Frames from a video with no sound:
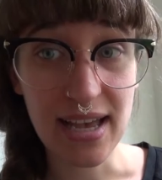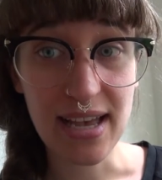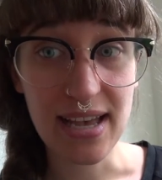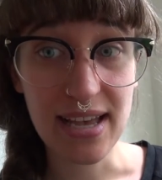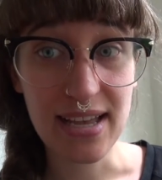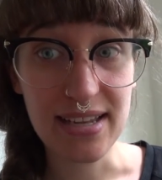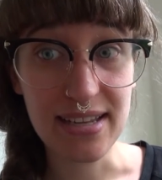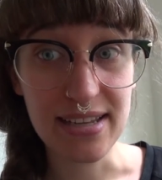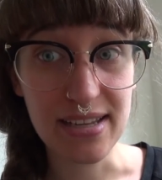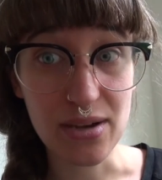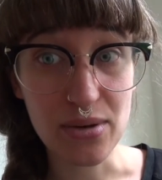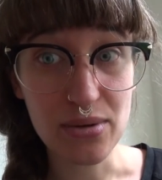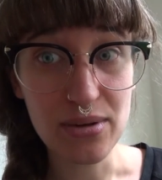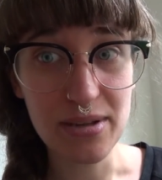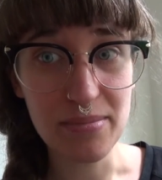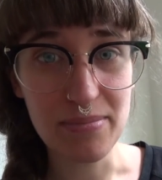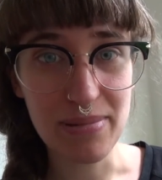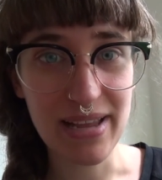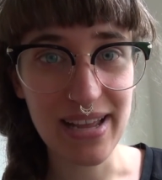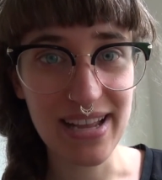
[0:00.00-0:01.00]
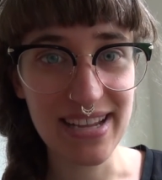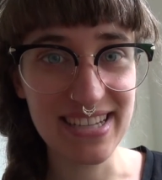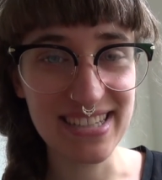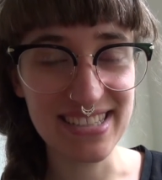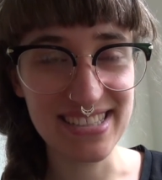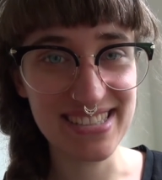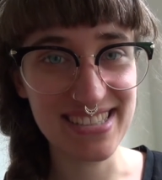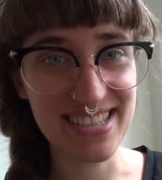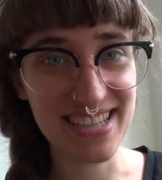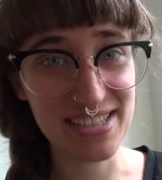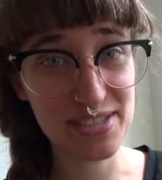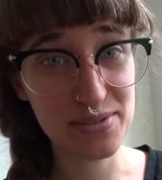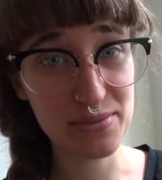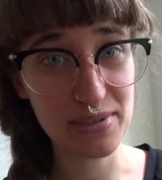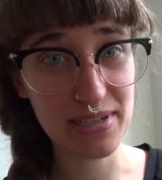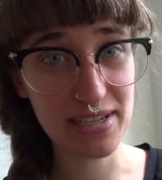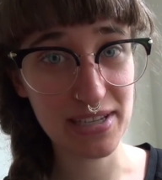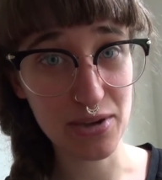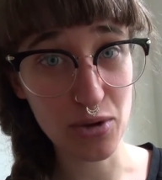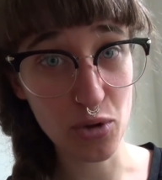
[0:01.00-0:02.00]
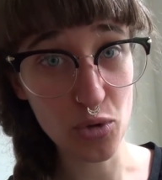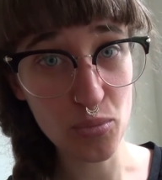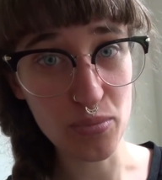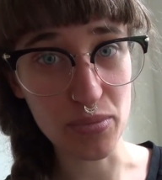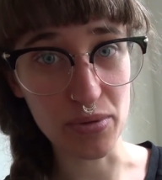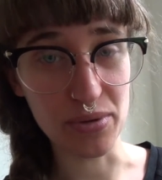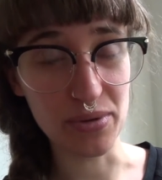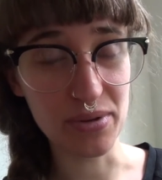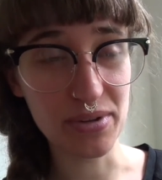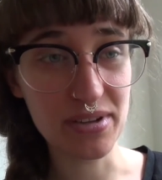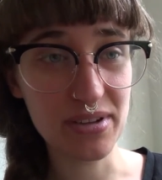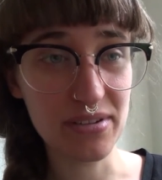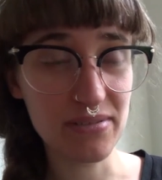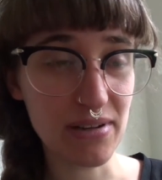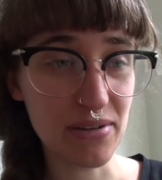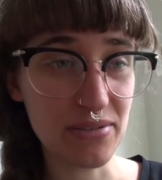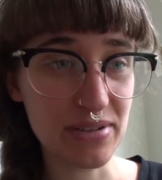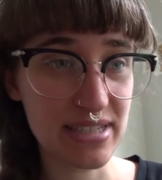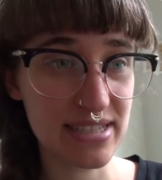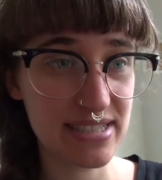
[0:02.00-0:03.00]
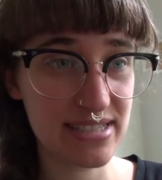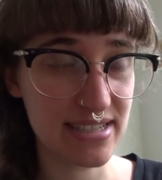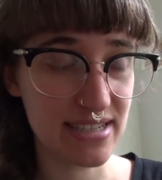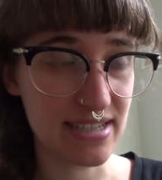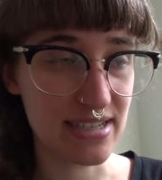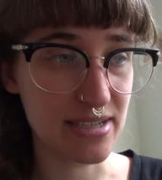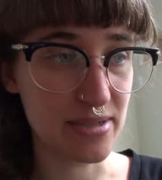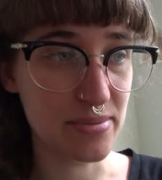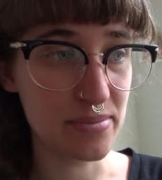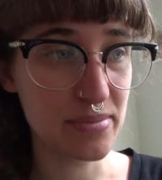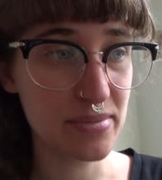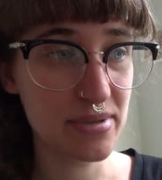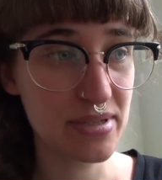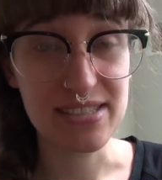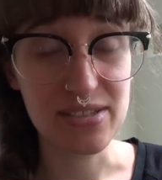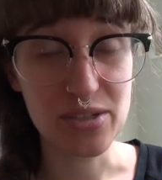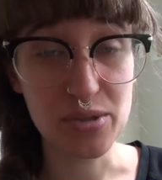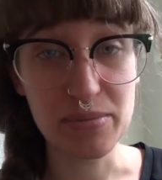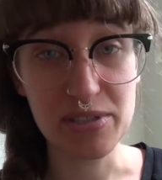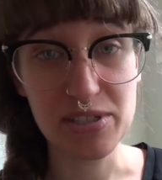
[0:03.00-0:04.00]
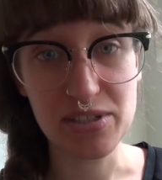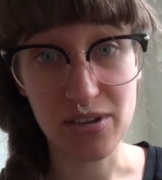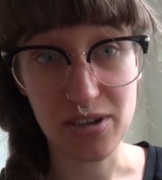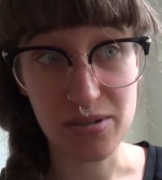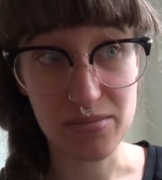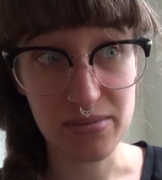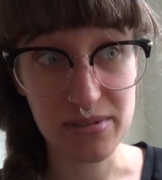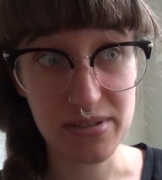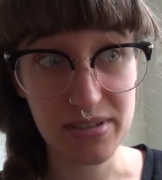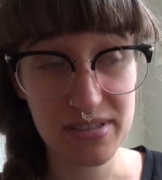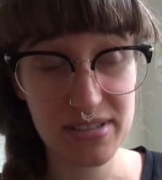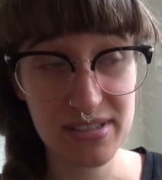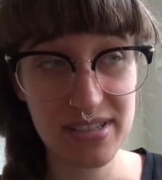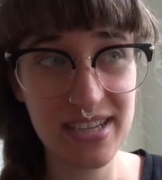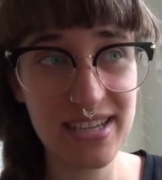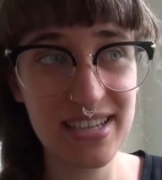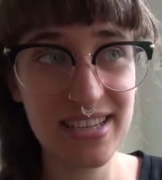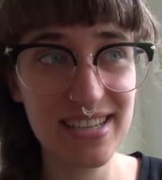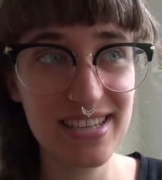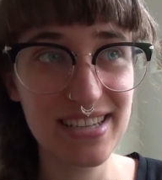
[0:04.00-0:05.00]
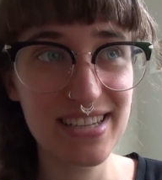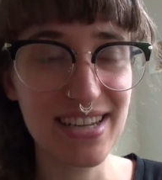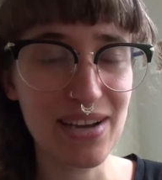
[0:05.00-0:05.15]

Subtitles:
And the only place that's really open around this time is gonna be Starbucks.